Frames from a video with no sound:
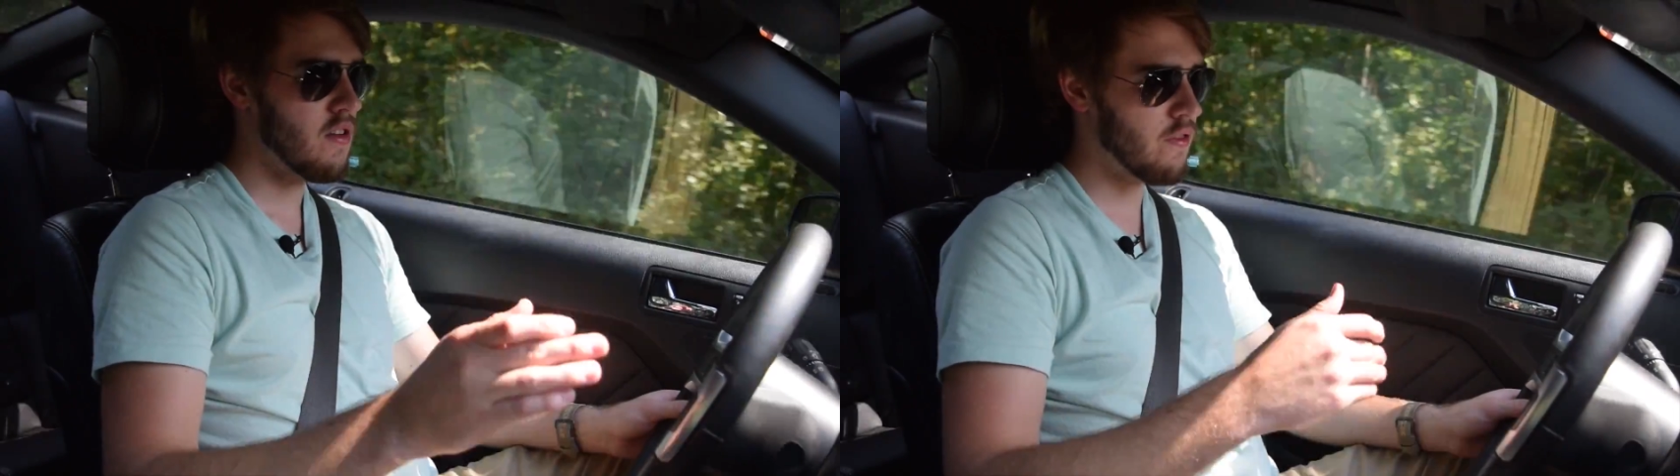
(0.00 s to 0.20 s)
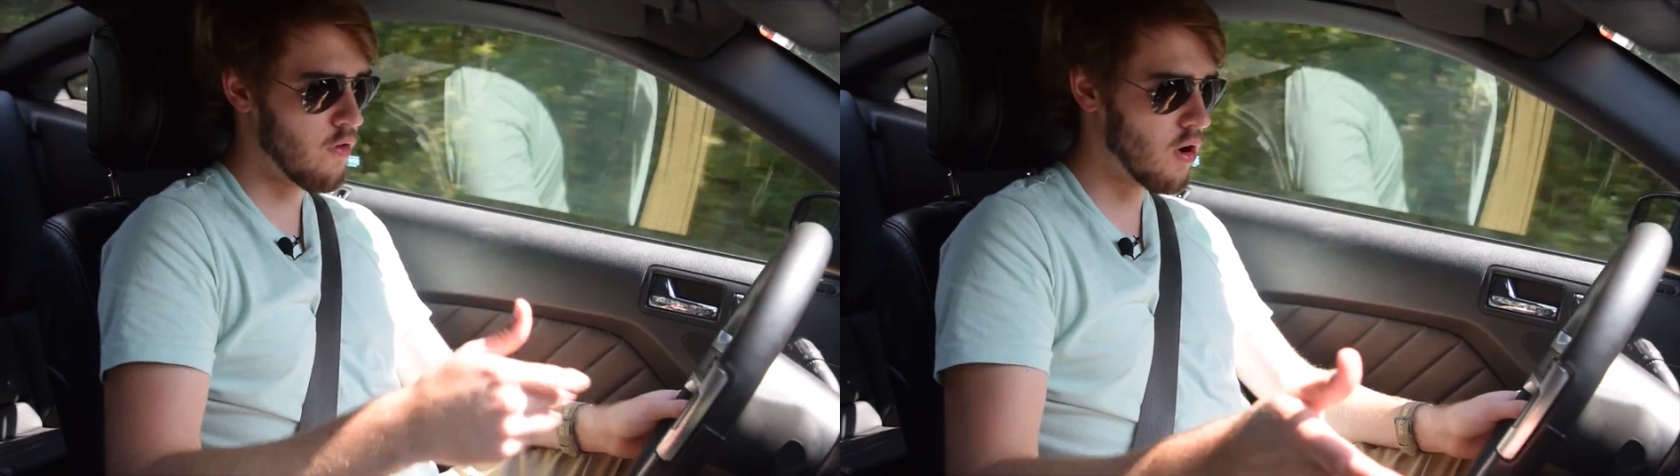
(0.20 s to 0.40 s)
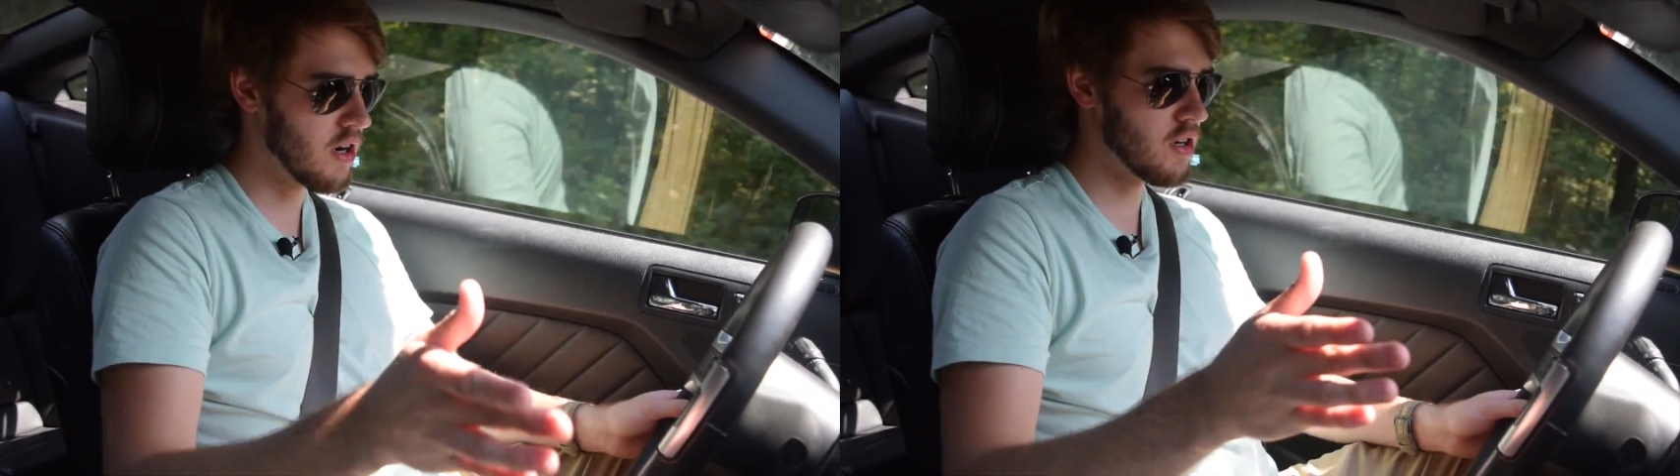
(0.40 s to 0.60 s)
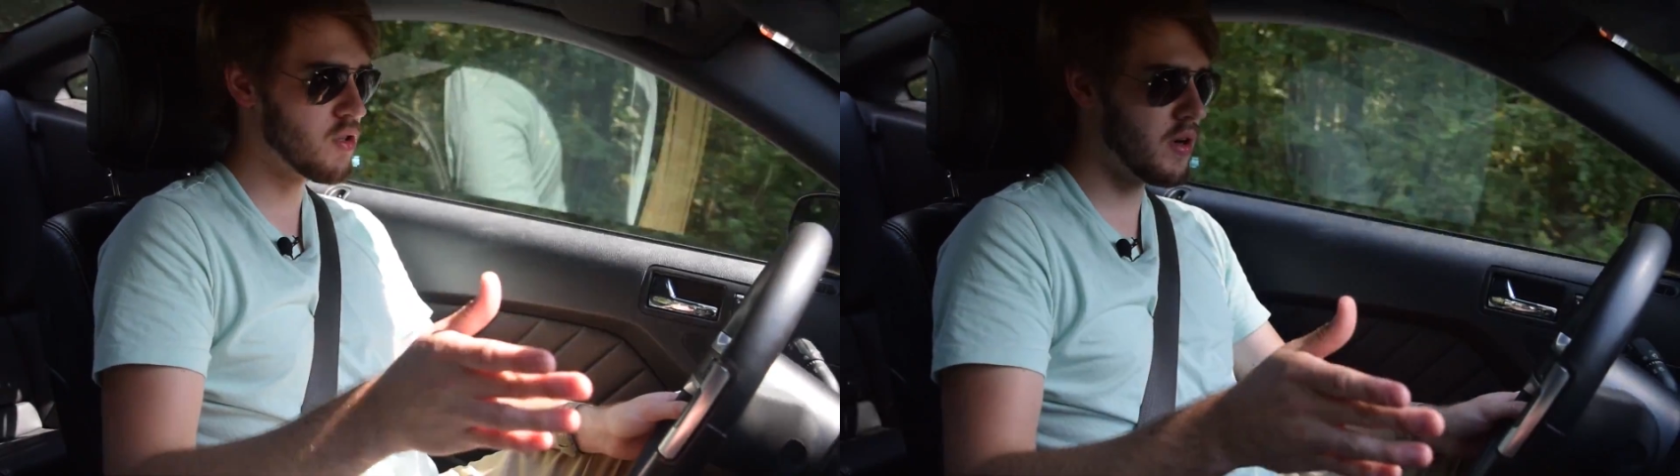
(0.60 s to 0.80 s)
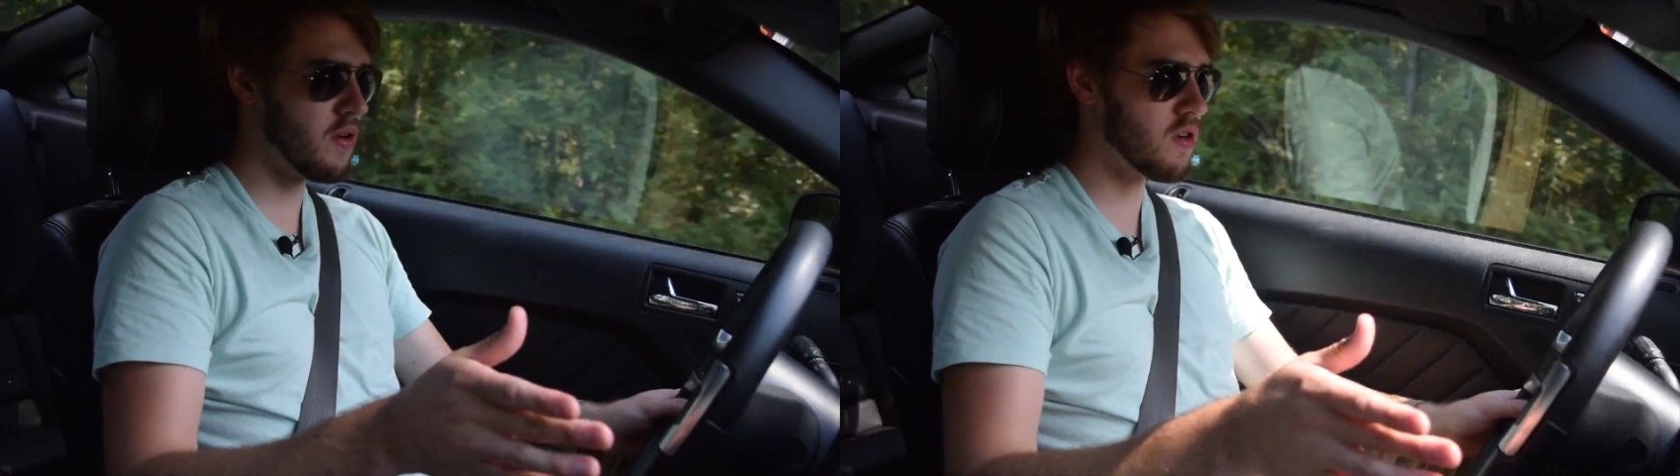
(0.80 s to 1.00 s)

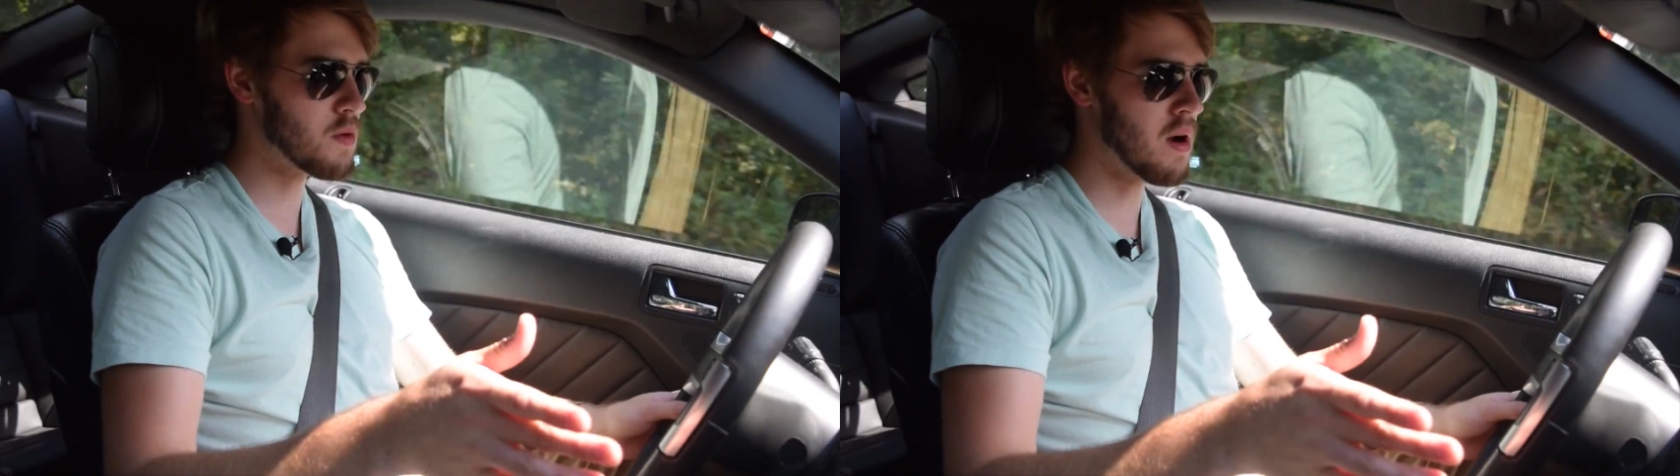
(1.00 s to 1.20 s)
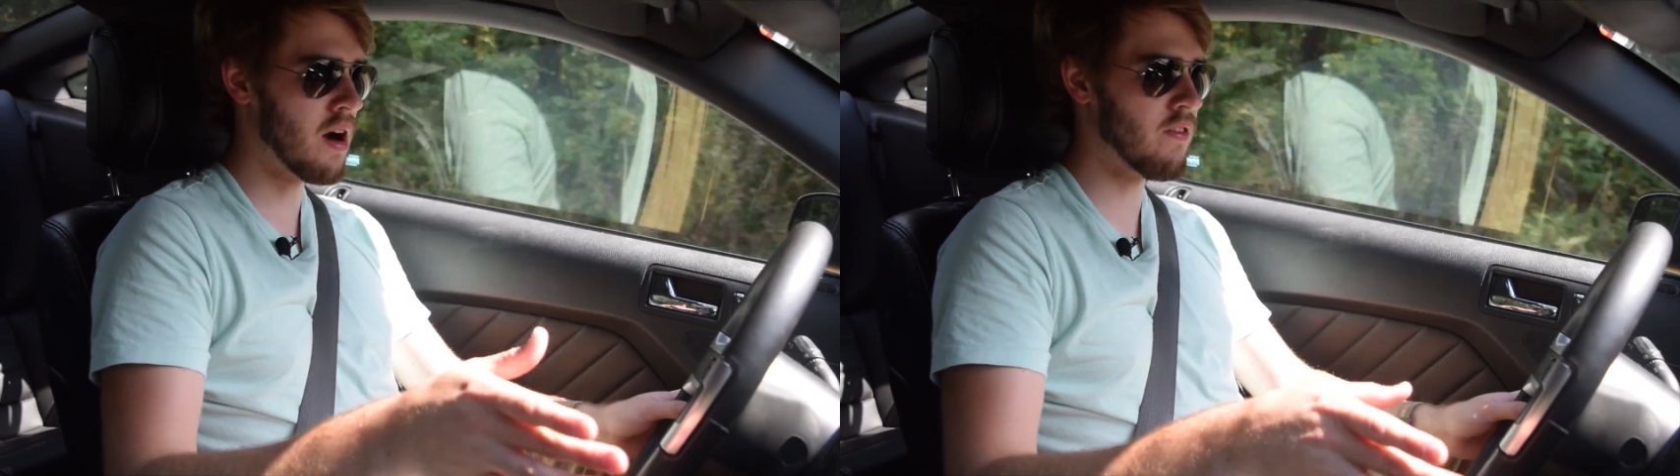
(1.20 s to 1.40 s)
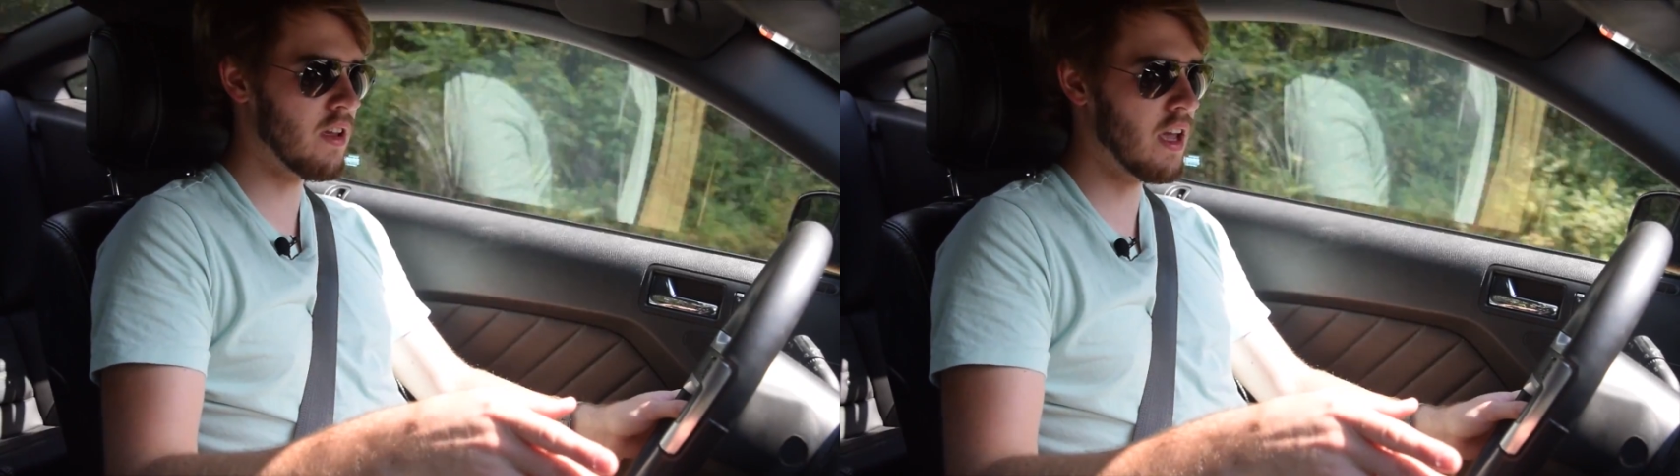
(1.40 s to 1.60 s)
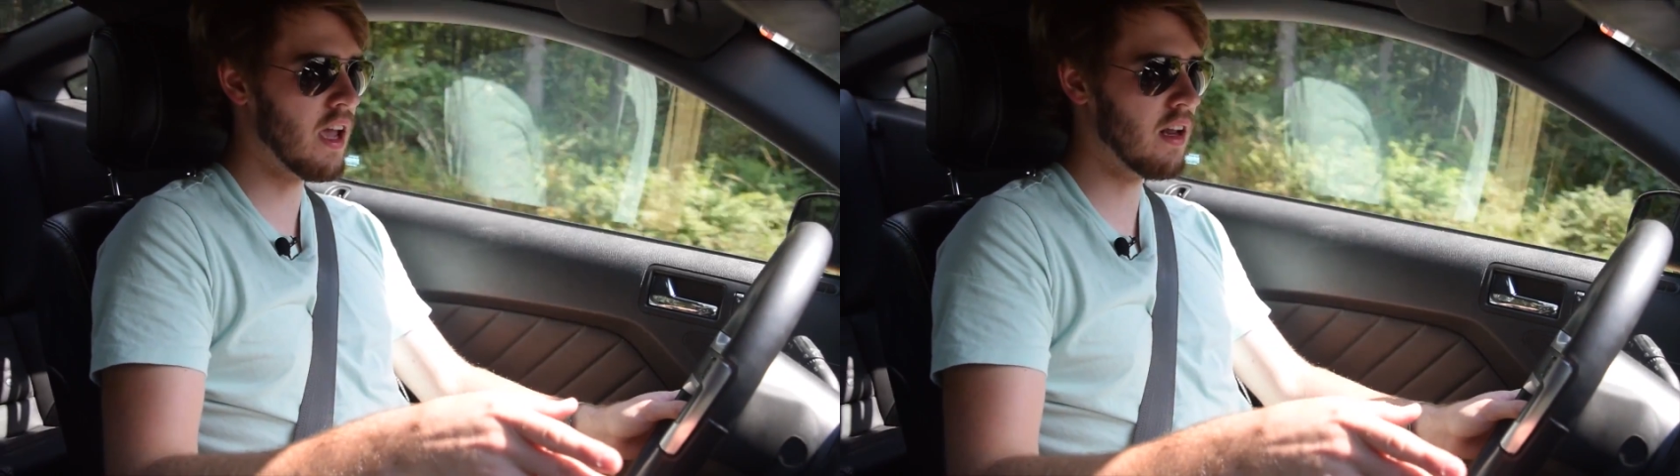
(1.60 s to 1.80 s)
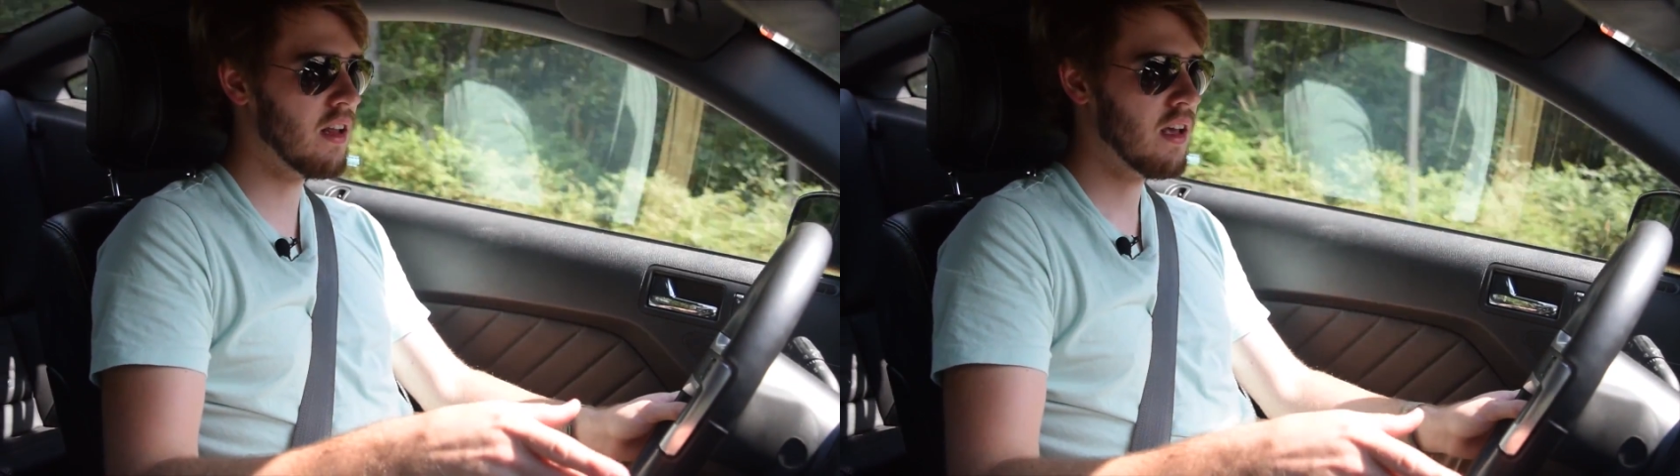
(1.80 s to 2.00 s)
420 horsepower V8,